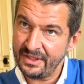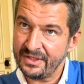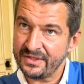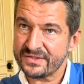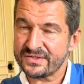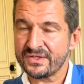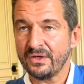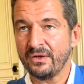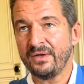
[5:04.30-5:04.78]

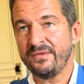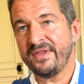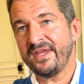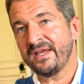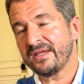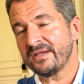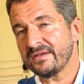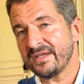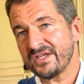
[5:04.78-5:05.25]
So and
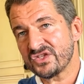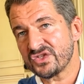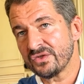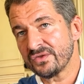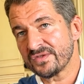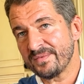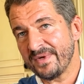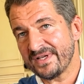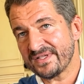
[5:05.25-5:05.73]
they
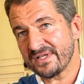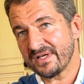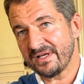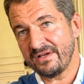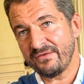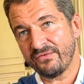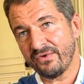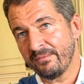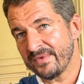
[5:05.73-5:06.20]
choose
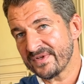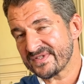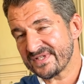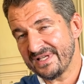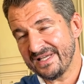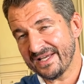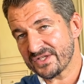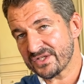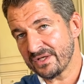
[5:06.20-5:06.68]
basically from a
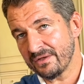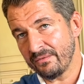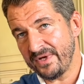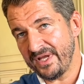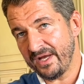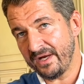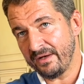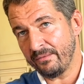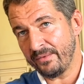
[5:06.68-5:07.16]
selection
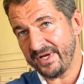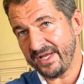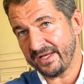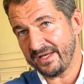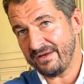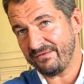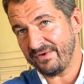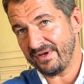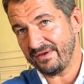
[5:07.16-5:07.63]
we are
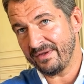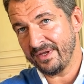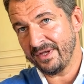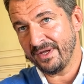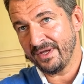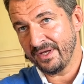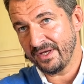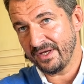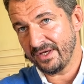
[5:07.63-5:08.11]
giving
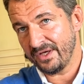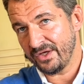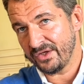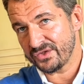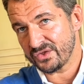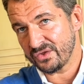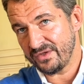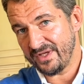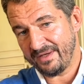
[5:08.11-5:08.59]

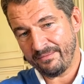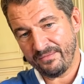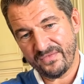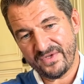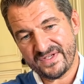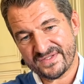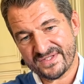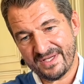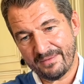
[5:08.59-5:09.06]
to them.
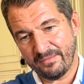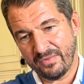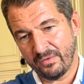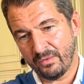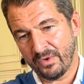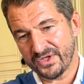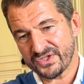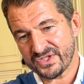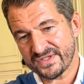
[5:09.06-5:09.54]
These sample
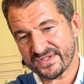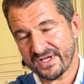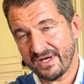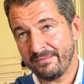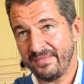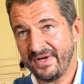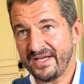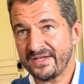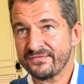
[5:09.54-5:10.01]
watches are
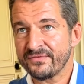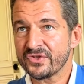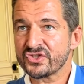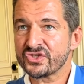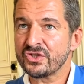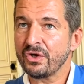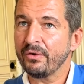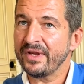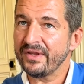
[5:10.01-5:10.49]
made for
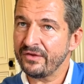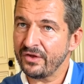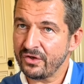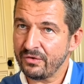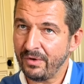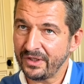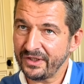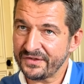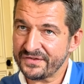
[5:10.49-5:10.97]
showing the
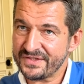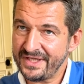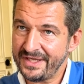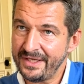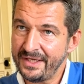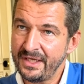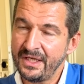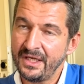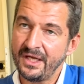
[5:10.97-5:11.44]
quality.
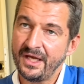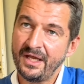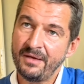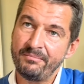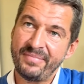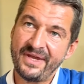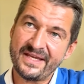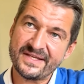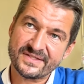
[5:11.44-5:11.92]

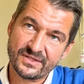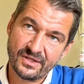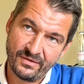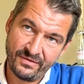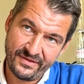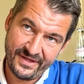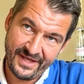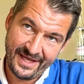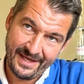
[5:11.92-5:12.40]
And based
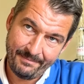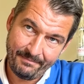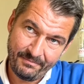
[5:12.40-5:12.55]
on them,